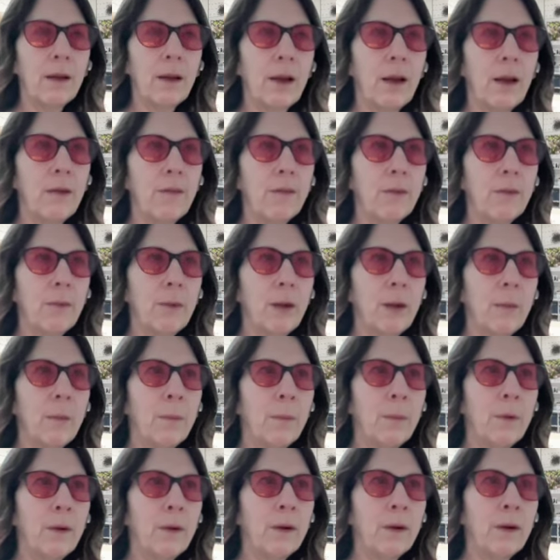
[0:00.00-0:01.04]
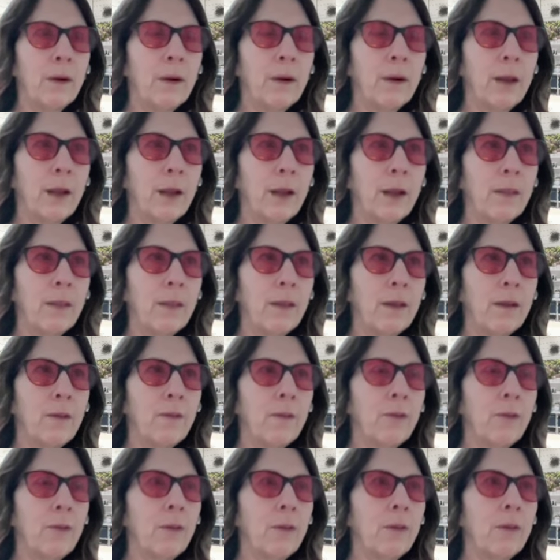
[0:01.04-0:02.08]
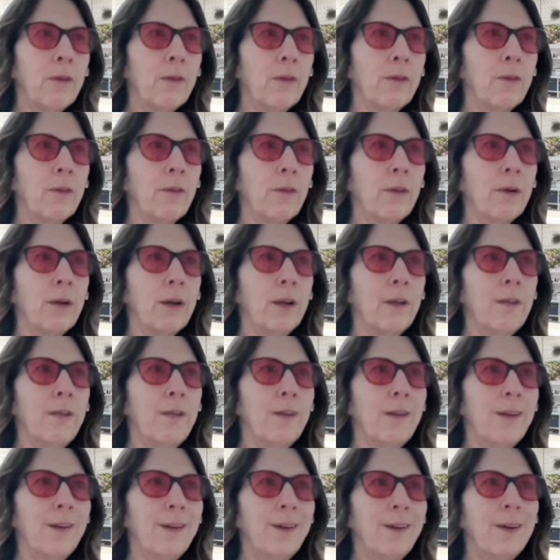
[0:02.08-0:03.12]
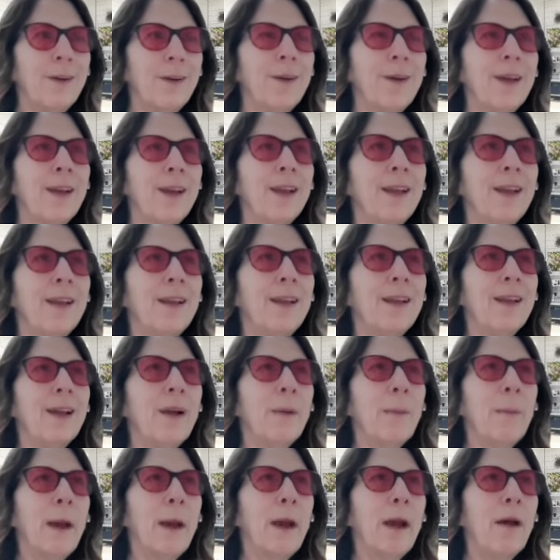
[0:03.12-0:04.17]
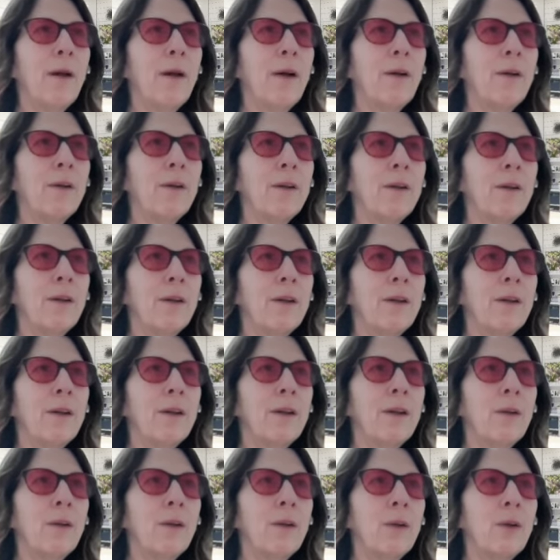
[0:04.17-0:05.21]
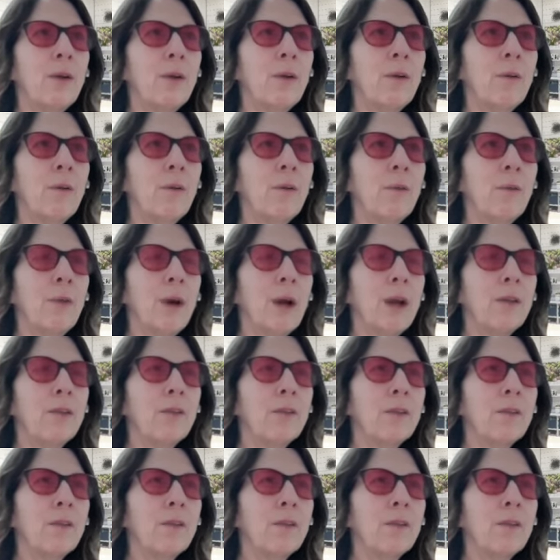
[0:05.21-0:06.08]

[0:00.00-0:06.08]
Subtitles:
I remember, and I think I've told this story too, about my